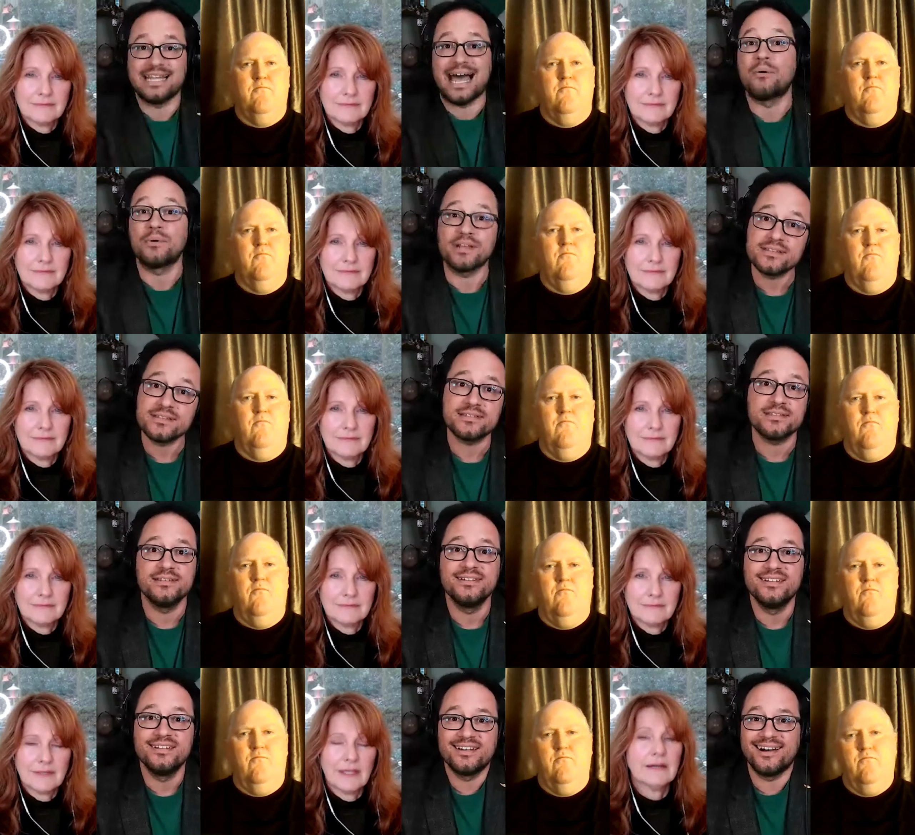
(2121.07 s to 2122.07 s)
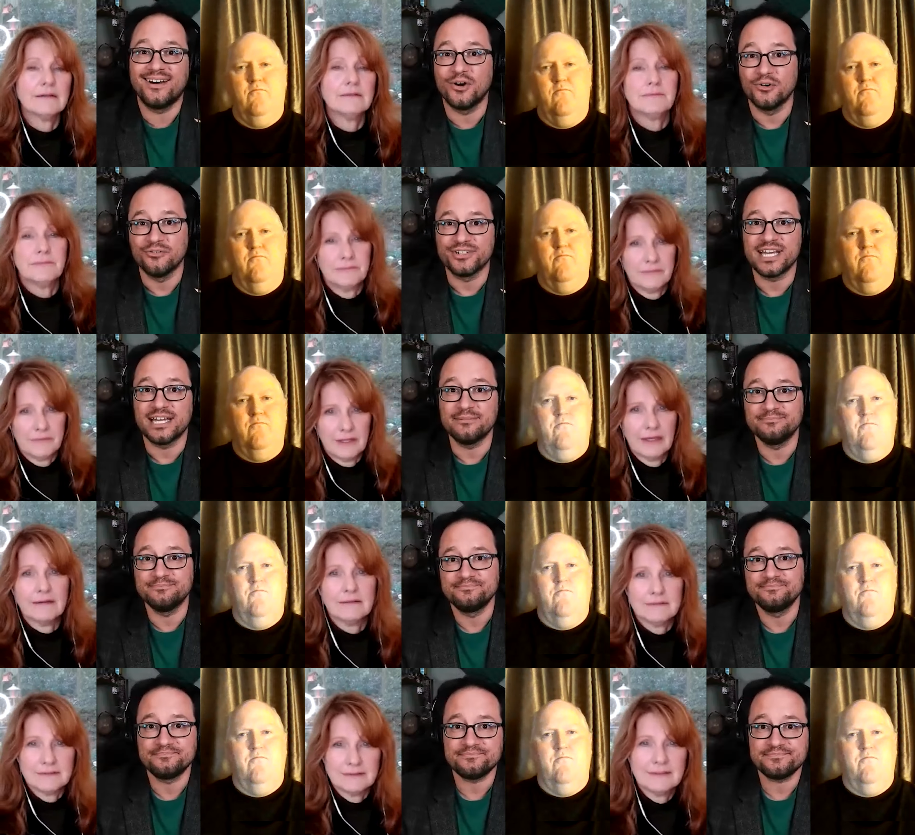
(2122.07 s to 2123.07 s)
Speaker 1: loudest
Speaker 2: yeah. Uh, over time. Yeah.
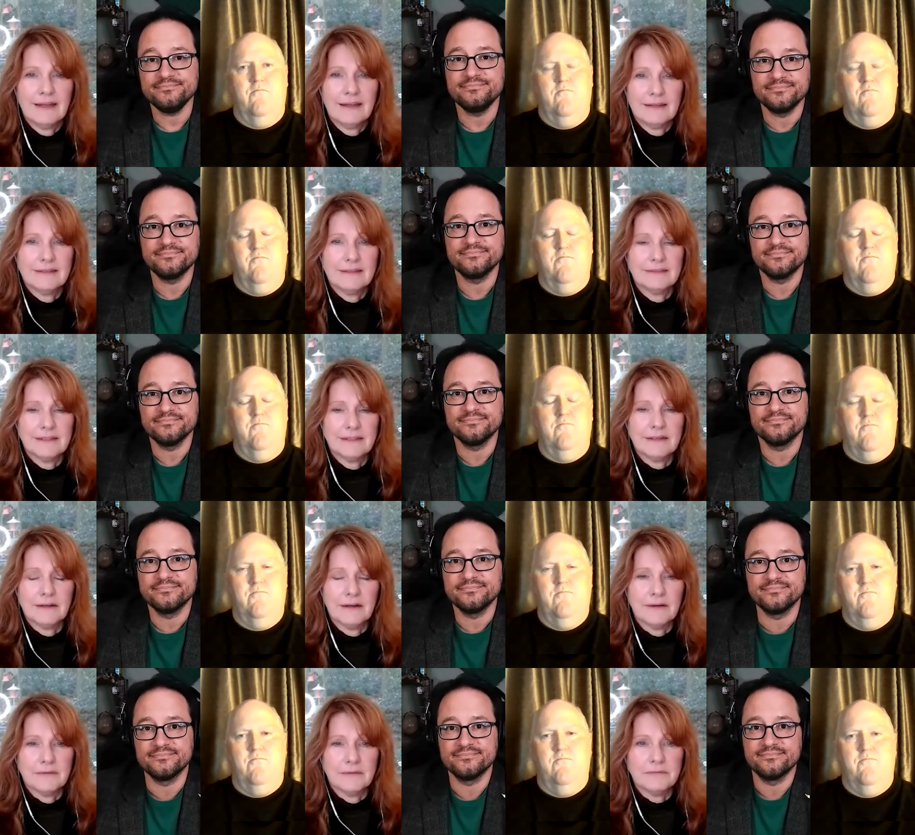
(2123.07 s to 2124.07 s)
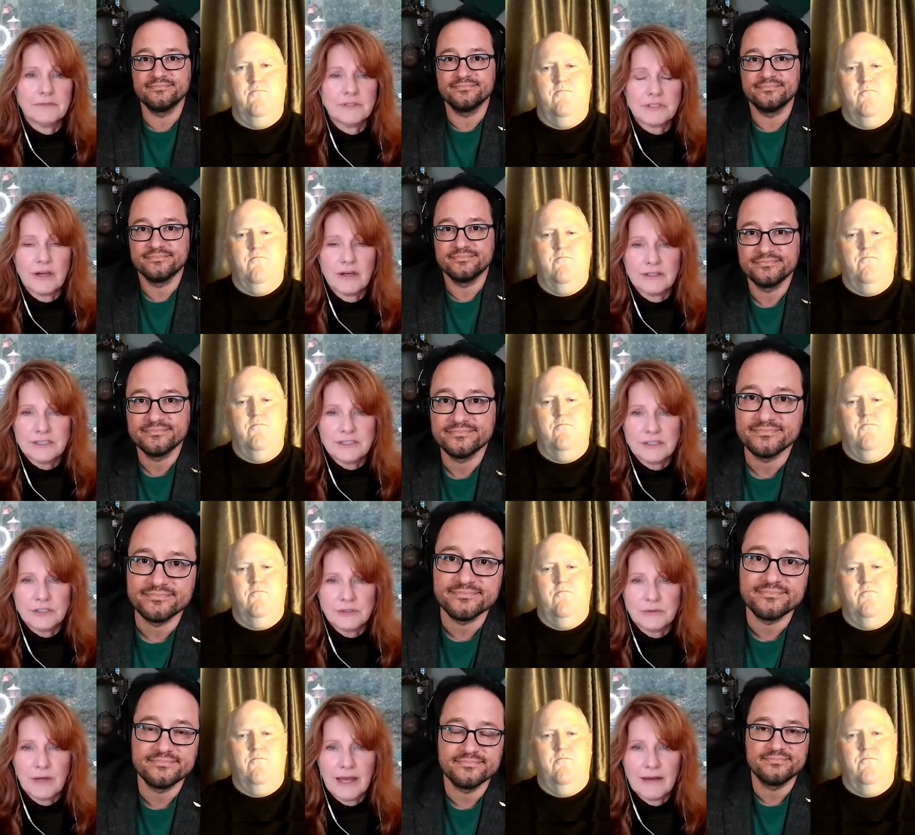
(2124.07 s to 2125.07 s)
And uh, um, Scott, did
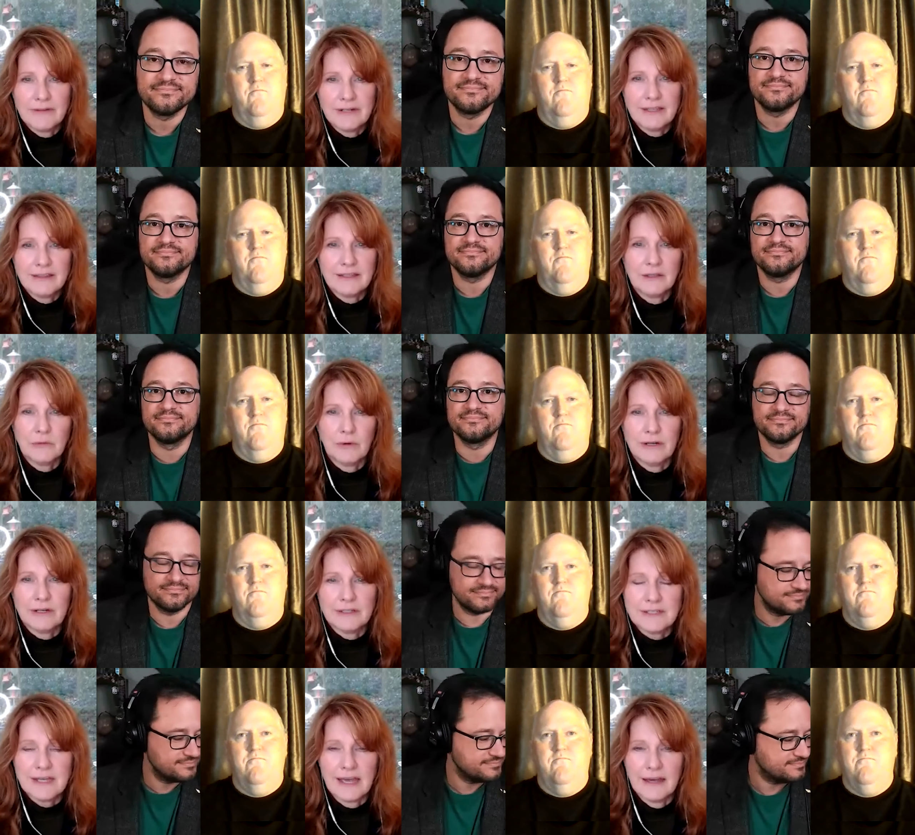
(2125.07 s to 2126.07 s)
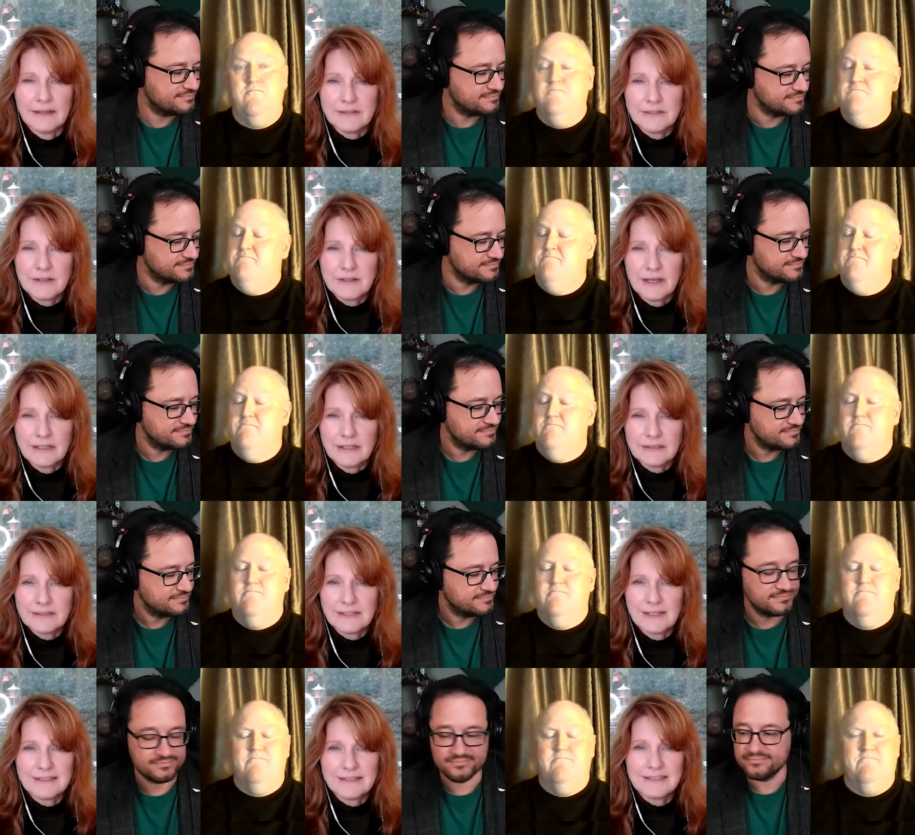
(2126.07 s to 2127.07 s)
you have anything you wanted to add to that?
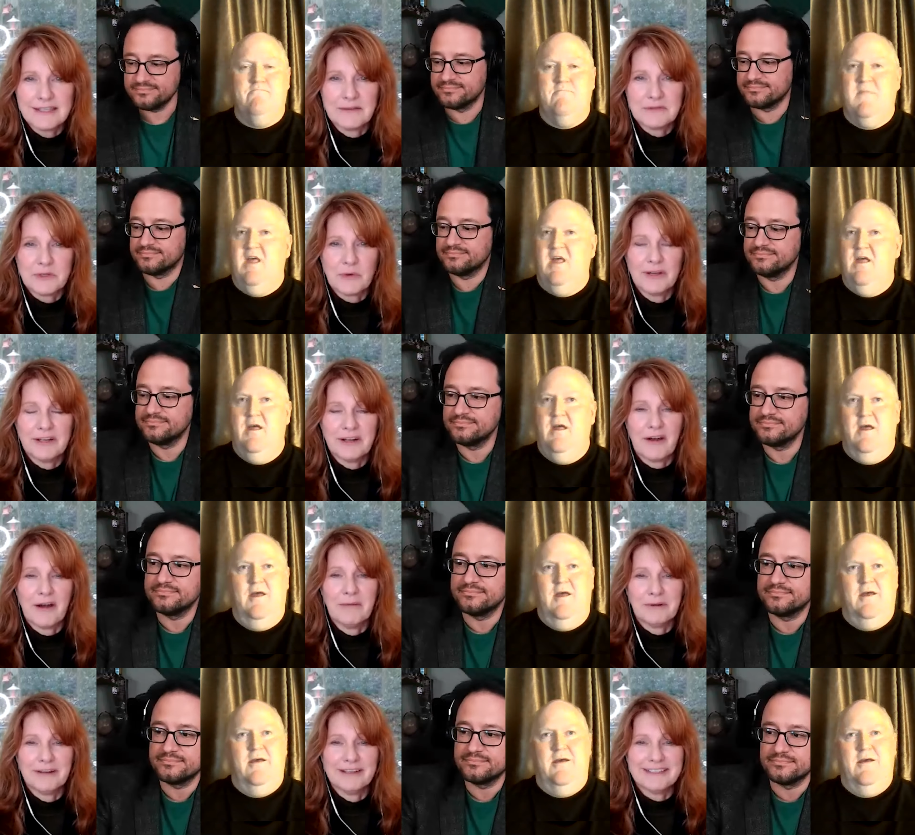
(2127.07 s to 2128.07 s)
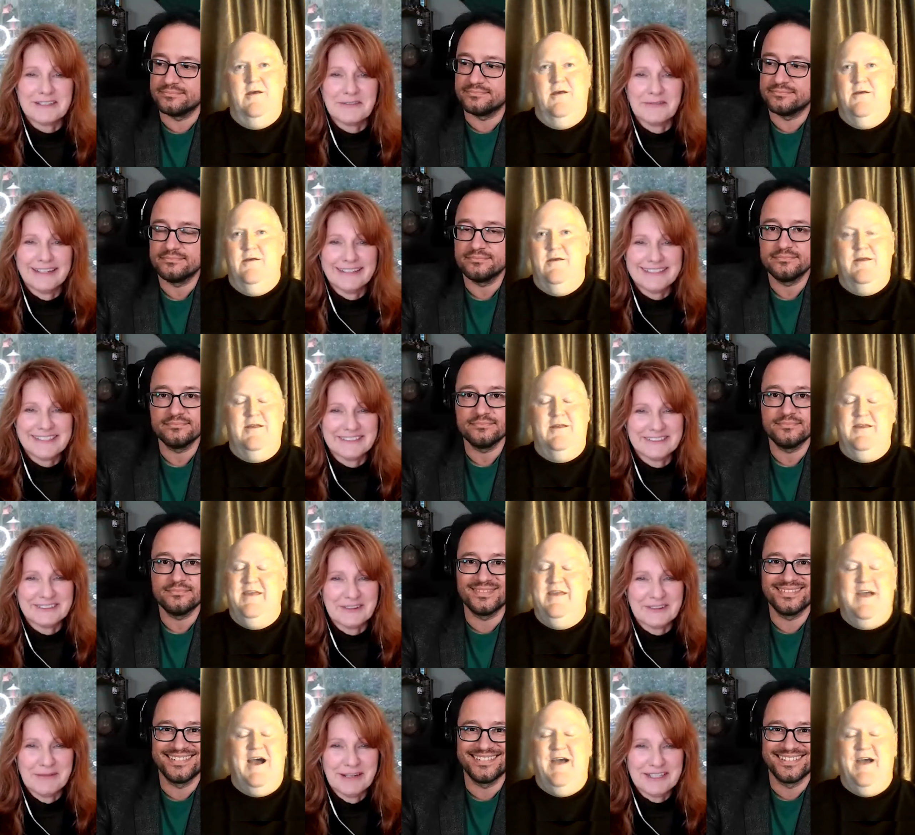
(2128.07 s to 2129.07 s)
That's that was quite a comprehensive answer.
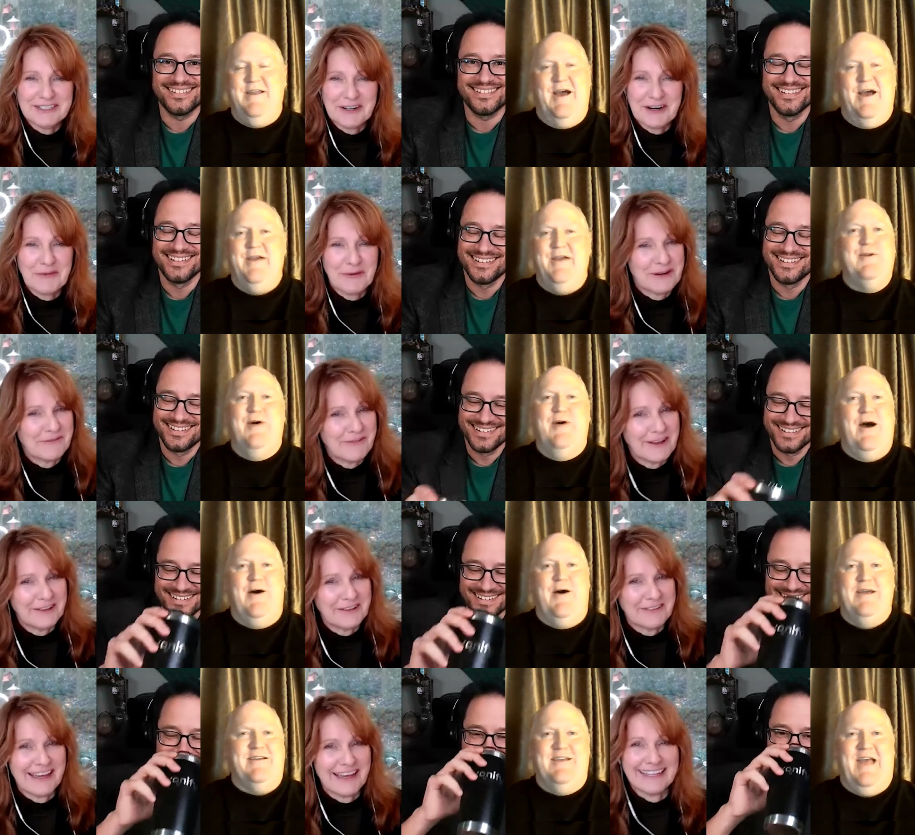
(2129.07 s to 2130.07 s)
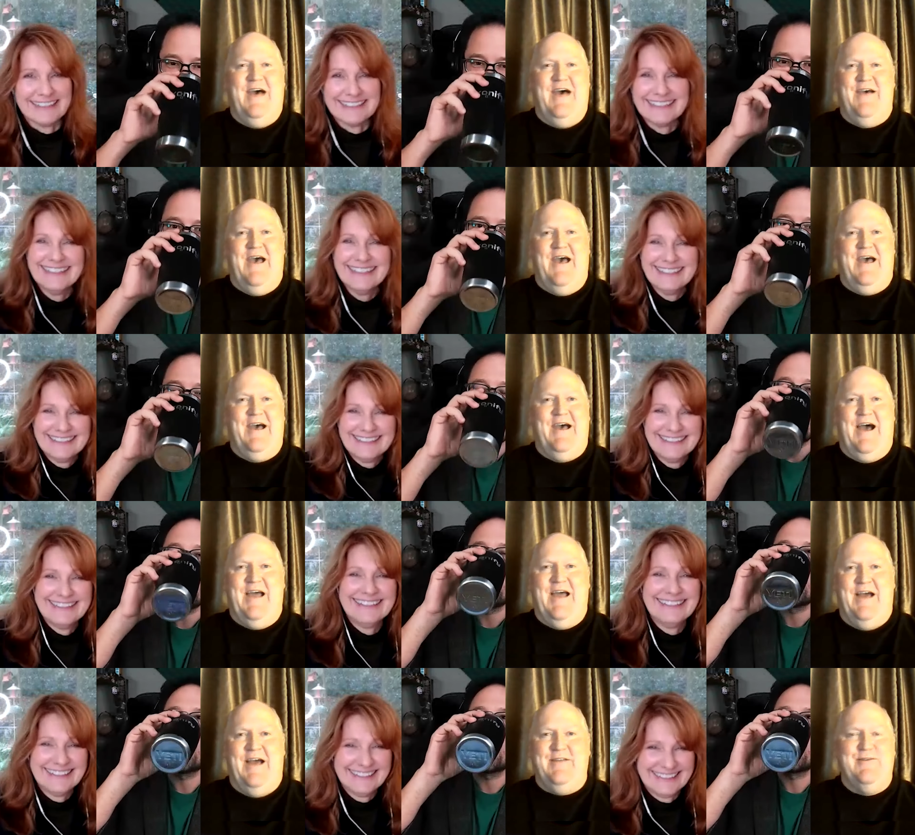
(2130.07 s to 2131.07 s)
So yeah, I, I, don't know how I could. I,
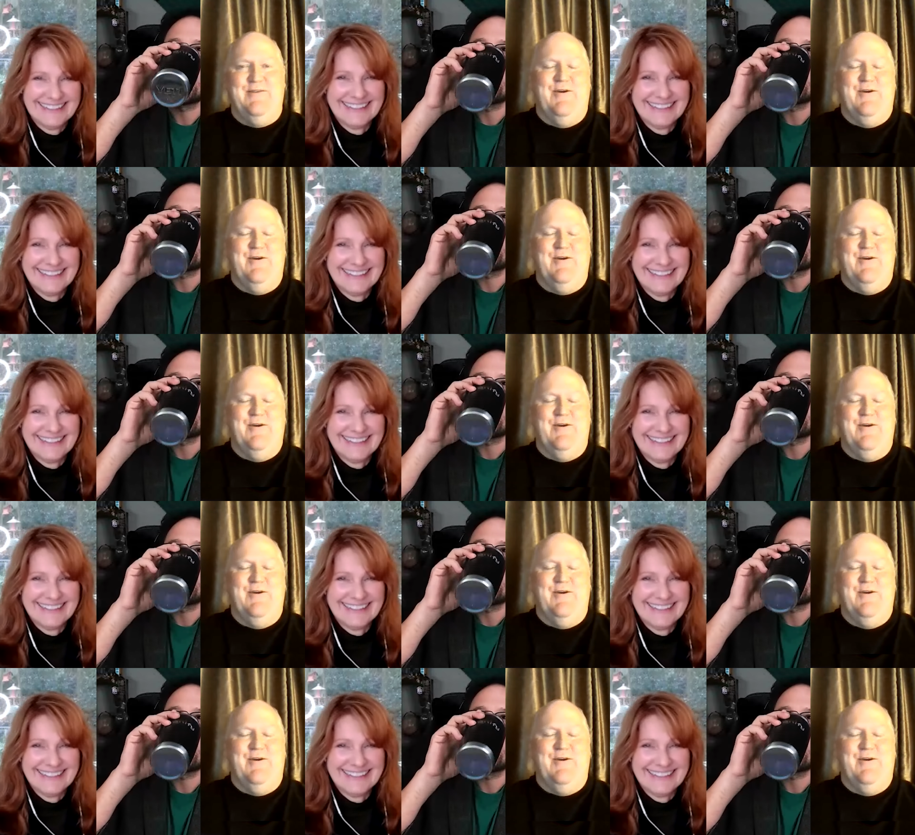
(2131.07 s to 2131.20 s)
I, I, don't